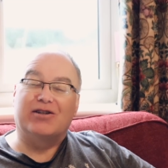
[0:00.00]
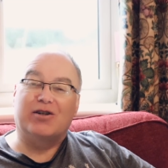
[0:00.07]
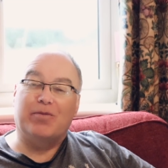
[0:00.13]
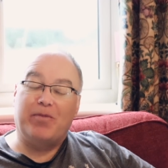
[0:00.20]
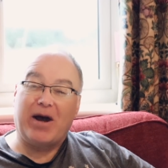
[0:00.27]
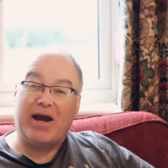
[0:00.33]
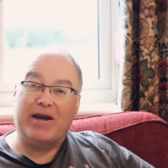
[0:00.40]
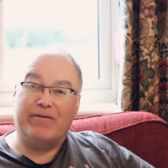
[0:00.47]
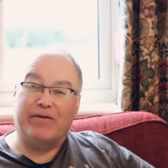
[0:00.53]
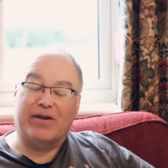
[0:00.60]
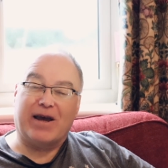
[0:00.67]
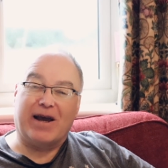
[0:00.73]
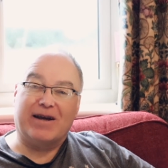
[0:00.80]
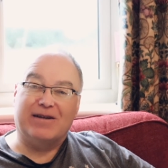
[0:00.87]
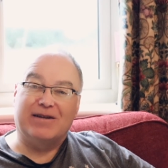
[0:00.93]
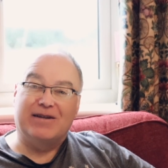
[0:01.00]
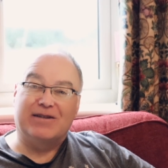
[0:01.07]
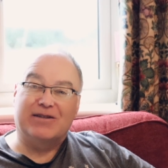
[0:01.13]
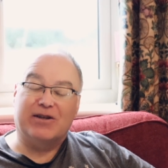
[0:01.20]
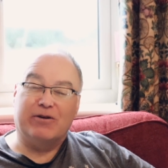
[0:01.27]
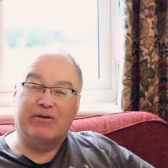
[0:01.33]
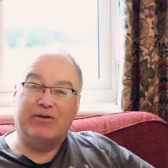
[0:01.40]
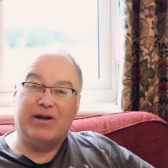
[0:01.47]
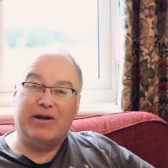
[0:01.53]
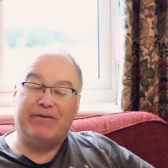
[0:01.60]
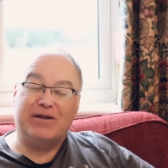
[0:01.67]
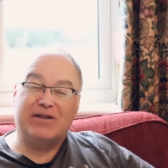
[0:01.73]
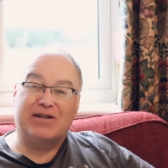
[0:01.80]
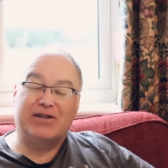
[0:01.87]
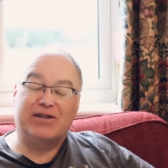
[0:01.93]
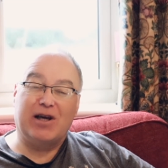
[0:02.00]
to pay for that. So if it's